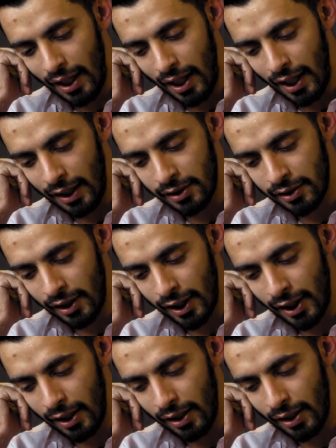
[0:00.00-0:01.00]
and
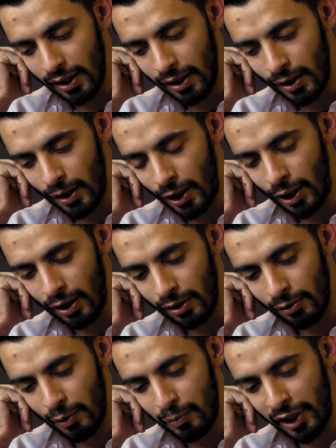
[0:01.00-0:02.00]
say, oh,
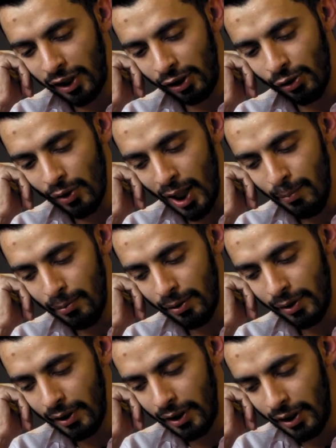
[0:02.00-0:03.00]
we're picking you up
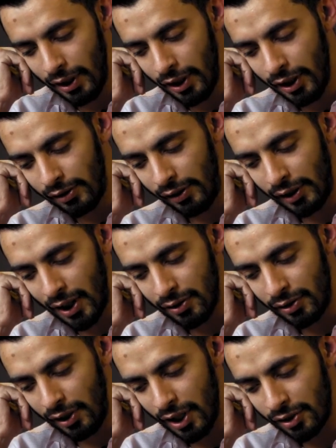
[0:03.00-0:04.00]

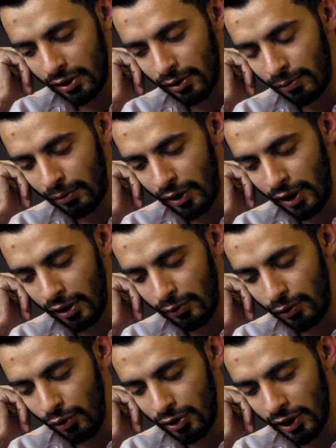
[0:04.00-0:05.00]
3,000 years in the
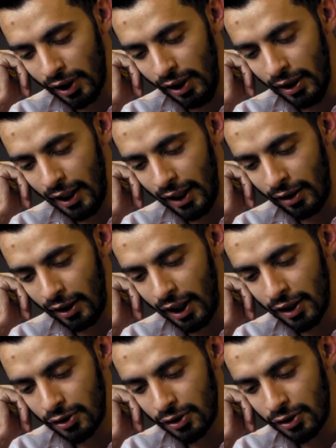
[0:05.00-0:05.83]
future, and here's